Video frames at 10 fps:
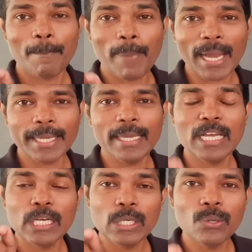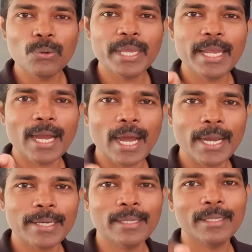by looking
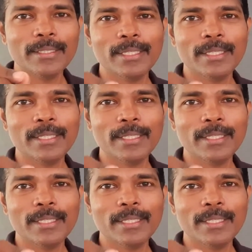at